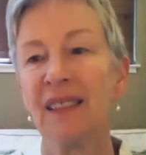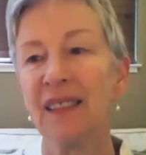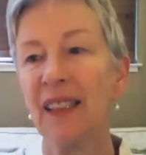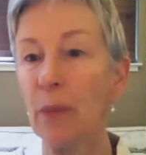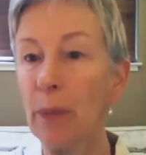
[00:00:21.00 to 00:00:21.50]

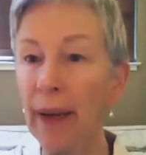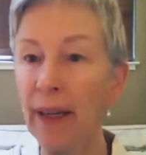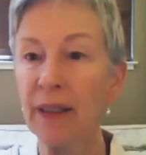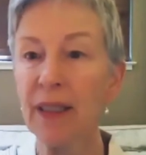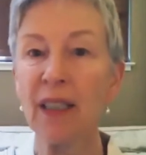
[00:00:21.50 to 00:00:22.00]
the
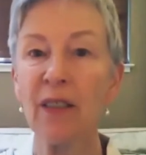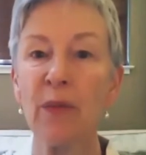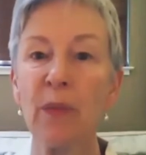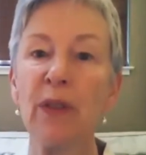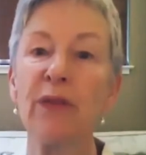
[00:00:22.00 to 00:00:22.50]
imperative
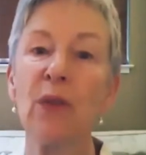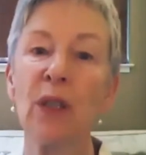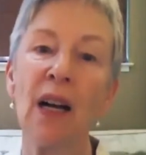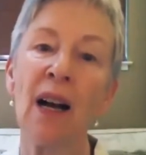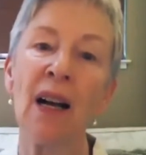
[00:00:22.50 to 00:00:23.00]

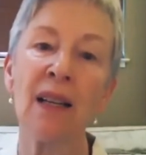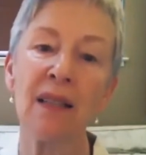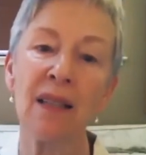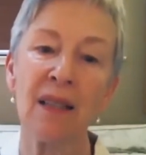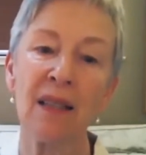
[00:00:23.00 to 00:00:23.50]
before
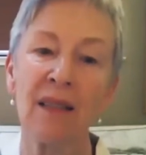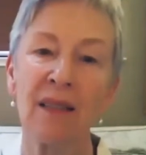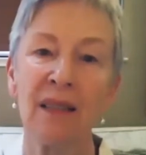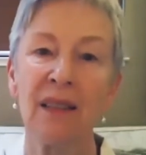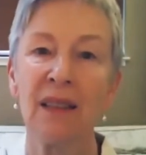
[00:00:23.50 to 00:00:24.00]
us
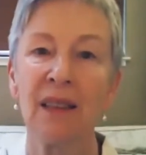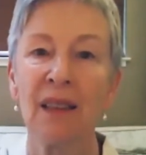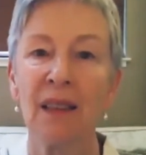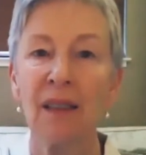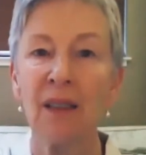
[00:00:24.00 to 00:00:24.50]

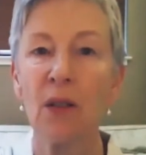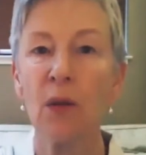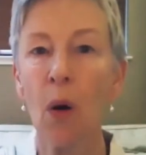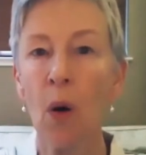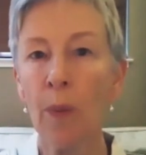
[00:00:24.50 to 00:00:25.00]

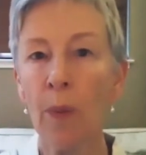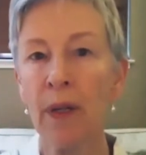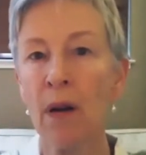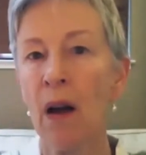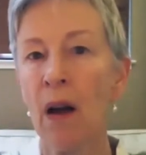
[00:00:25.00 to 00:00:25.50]
to open
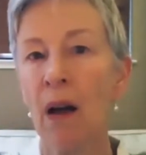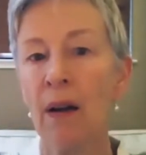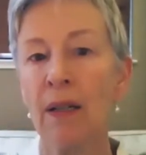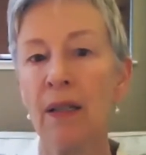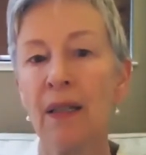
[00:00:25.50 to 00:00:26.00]
our
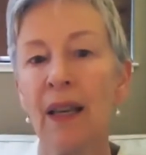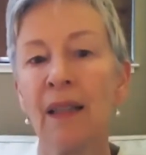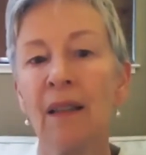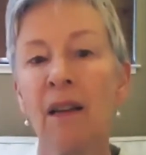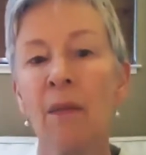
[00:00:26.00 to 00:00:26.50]
hearts
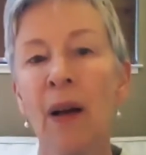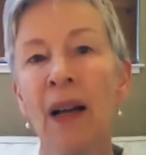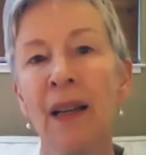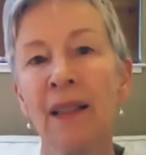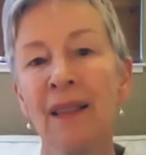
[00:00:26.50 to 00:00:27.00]
and our
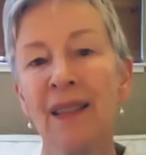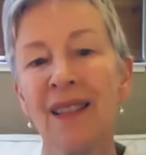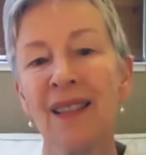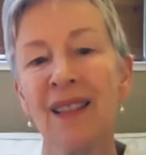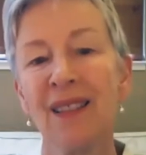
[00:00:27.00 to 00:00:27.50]

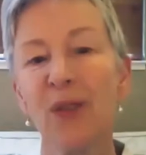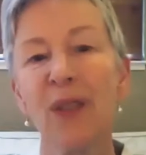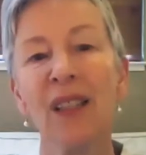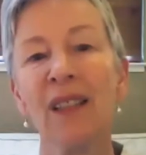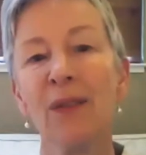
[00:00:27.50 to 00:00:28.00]
minds to
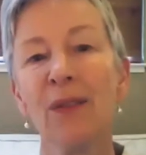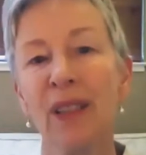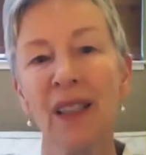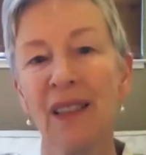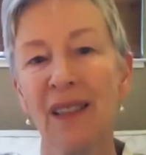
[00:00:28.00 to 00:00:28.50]
the
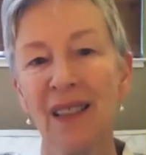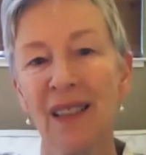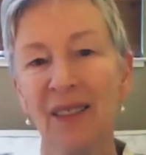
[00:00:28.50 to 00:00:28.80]
infinite.